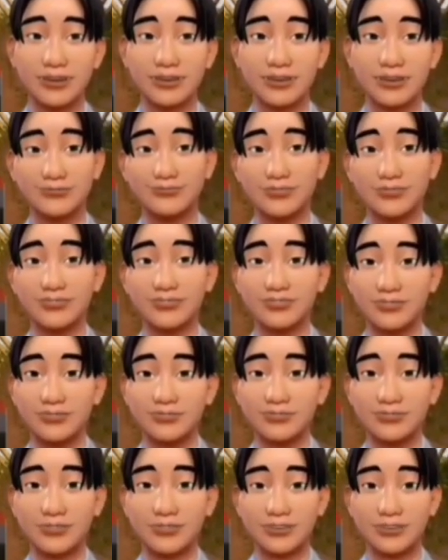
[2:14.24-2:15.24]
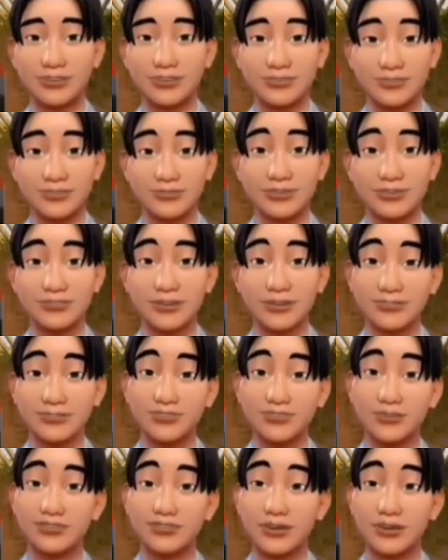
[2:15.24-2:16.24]
and get the
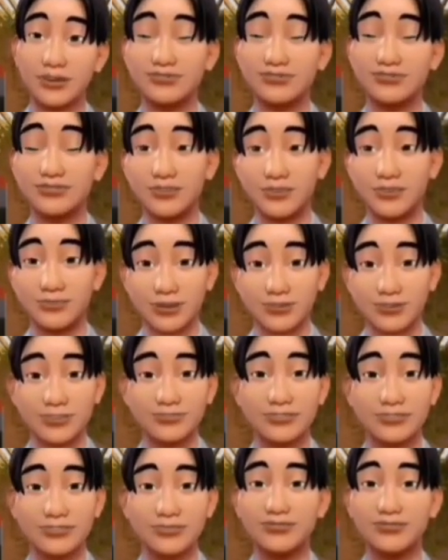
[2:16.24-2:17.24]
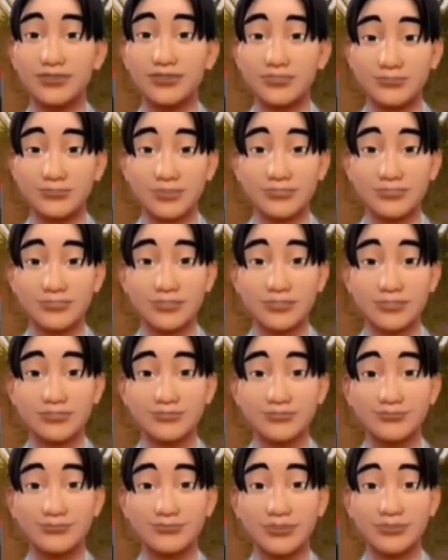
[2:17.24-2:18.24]
proper email confirmation
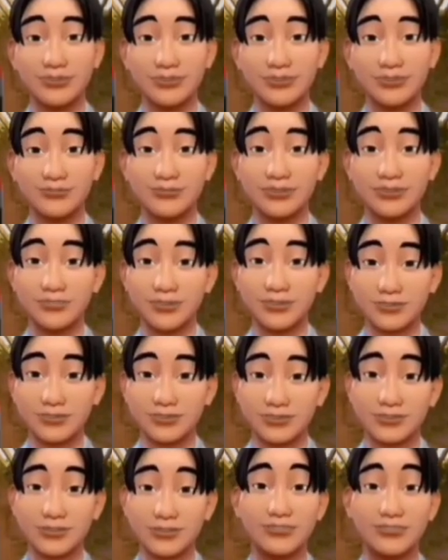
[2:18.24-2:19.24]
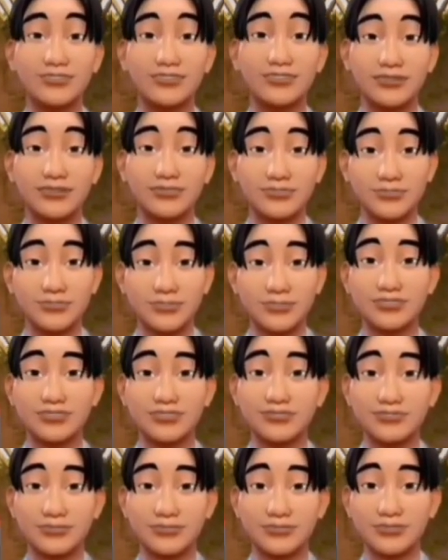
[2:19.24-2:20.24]
and even receipts. Like your relative,
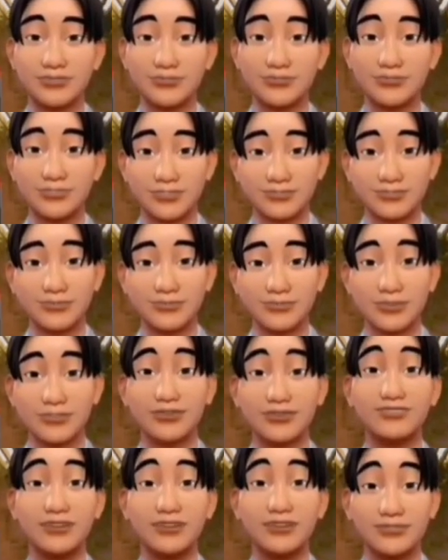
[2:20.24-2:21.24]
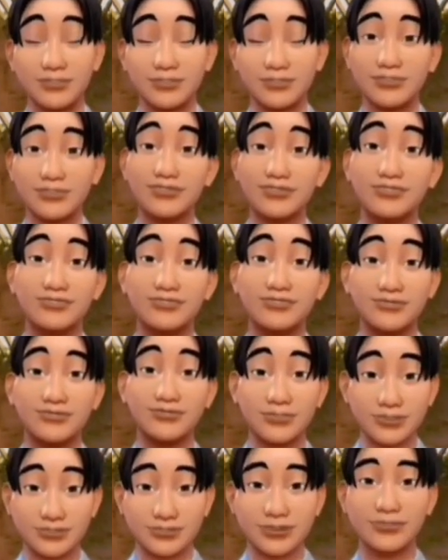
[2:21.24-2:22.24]
whoever is going to be a property power
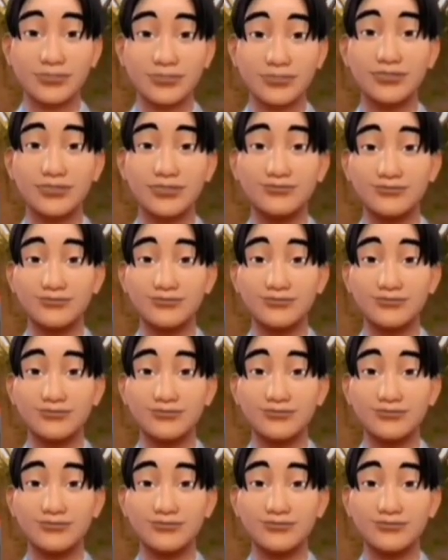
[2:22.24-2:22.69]
of attorney,